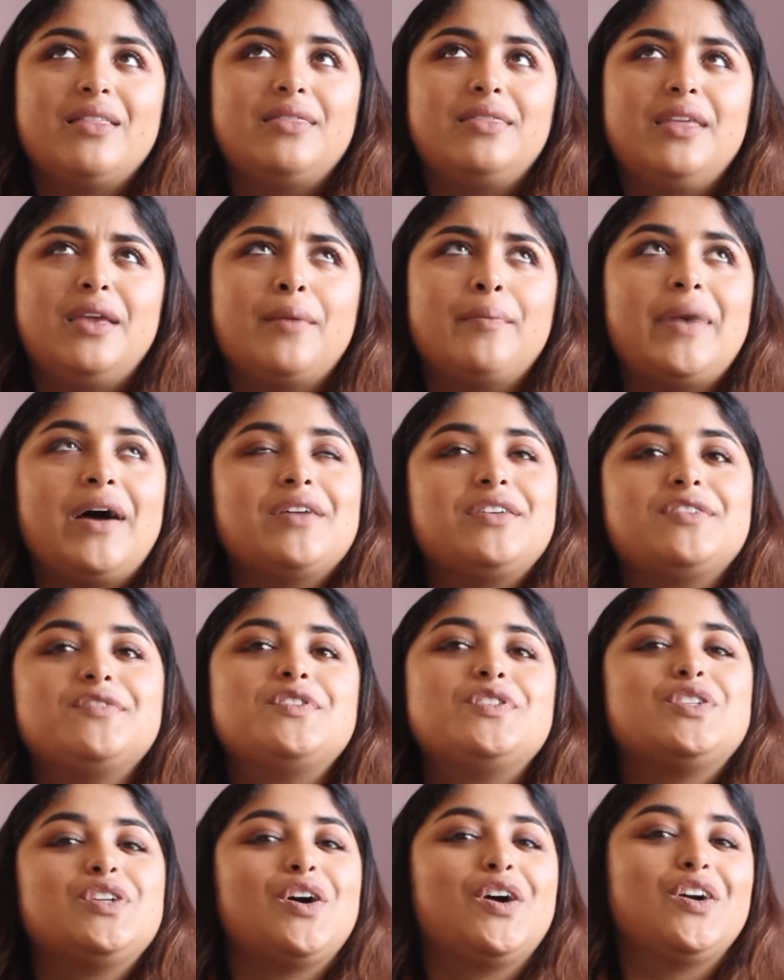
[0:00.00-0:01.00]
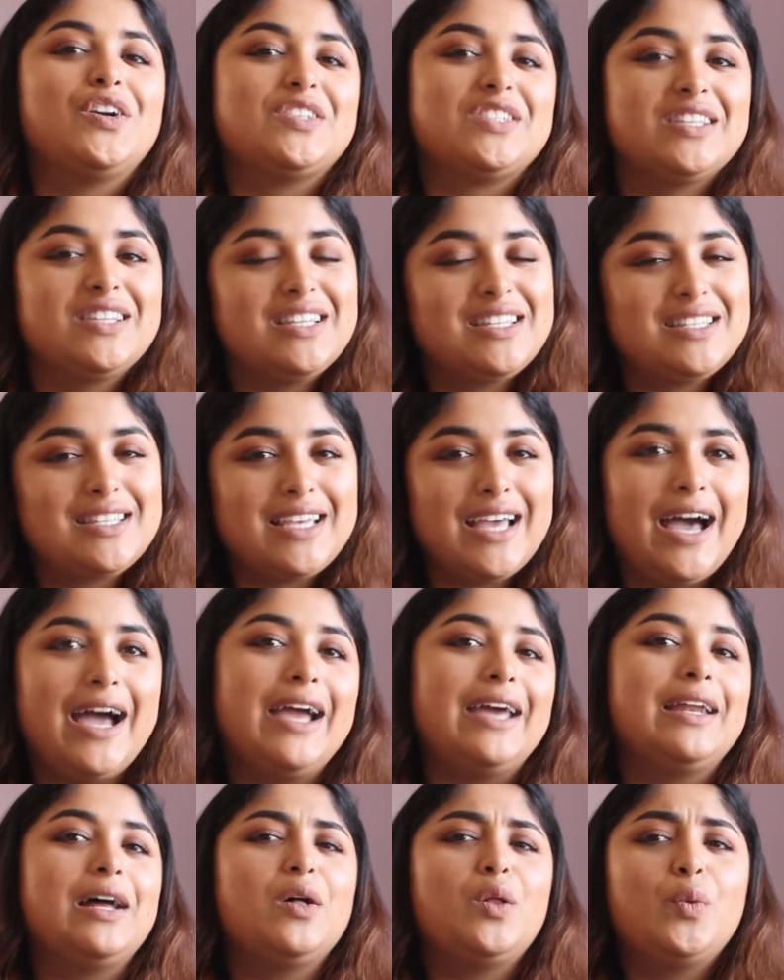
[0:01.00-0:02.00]
the amount of stars in the
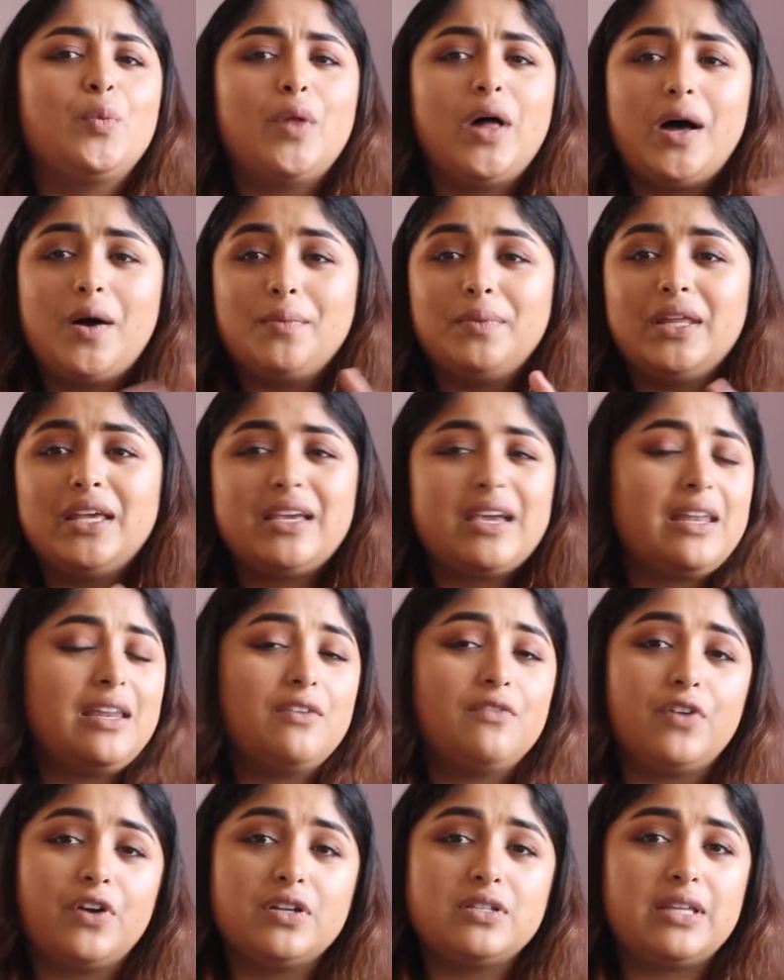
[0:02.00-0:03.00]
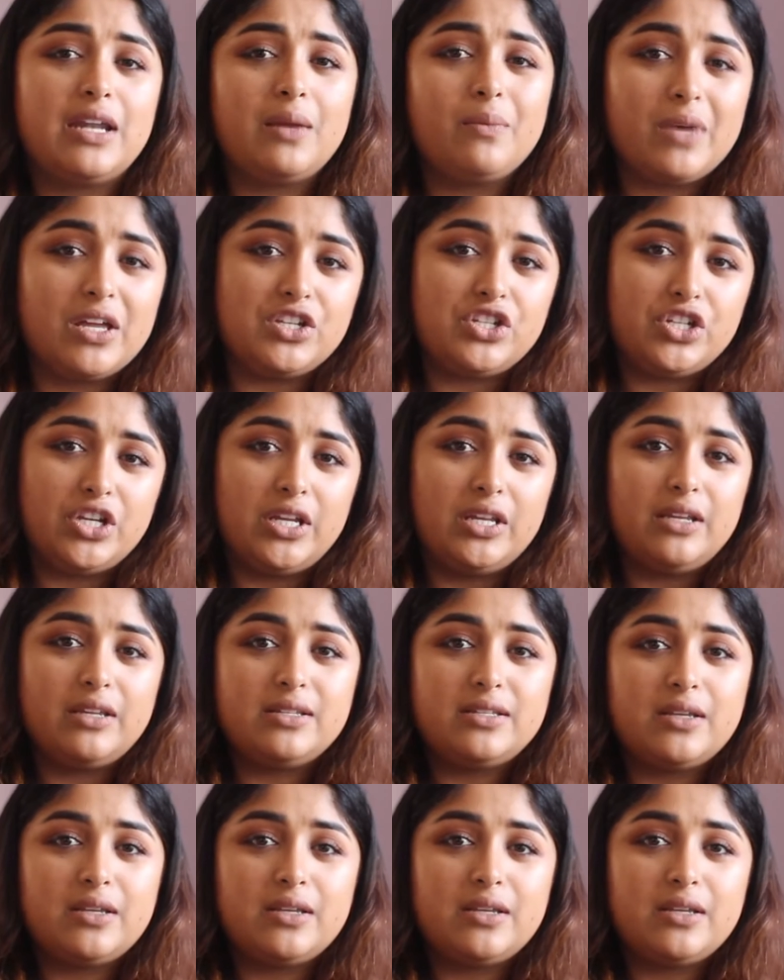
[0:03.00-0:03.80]
sky, and I'll link any verse that I mentioned,